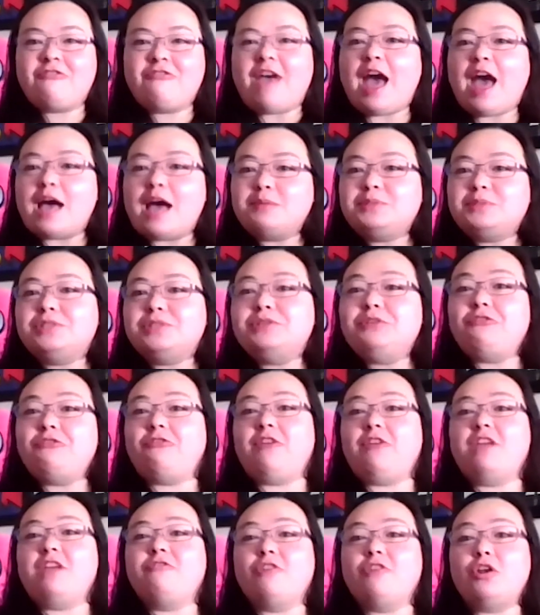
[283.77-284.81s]
absolute
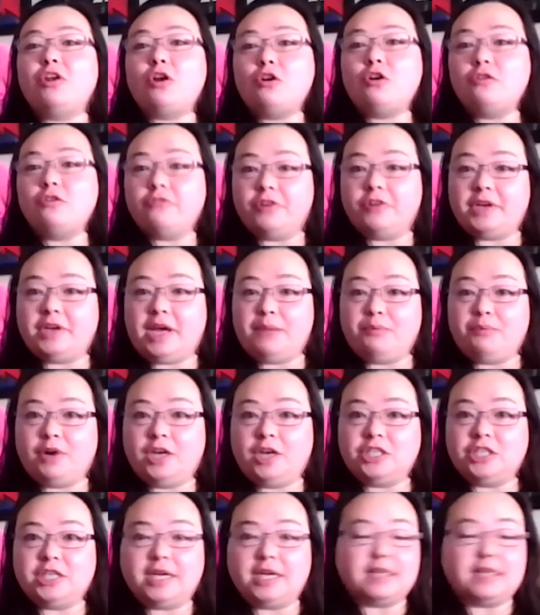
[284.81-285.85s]
favorite overdye
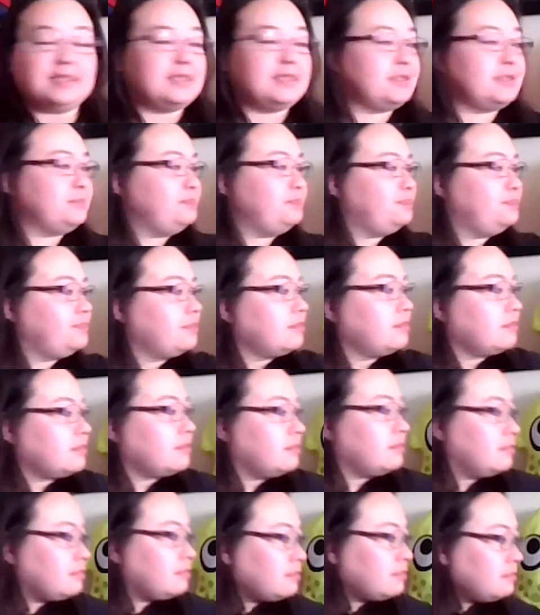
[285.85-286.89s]
projects.
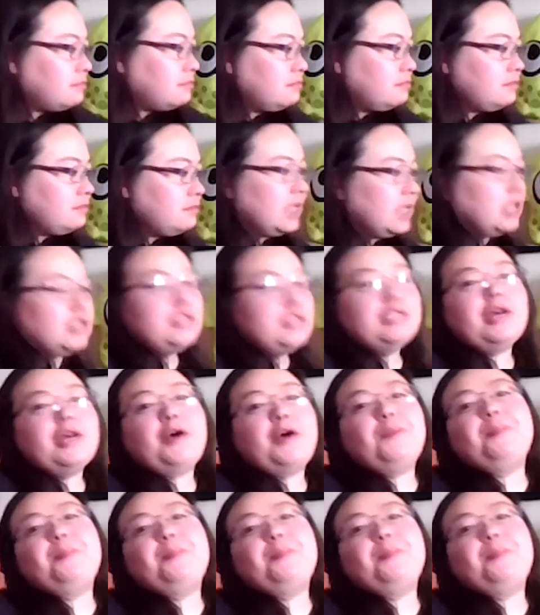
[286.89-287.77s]
So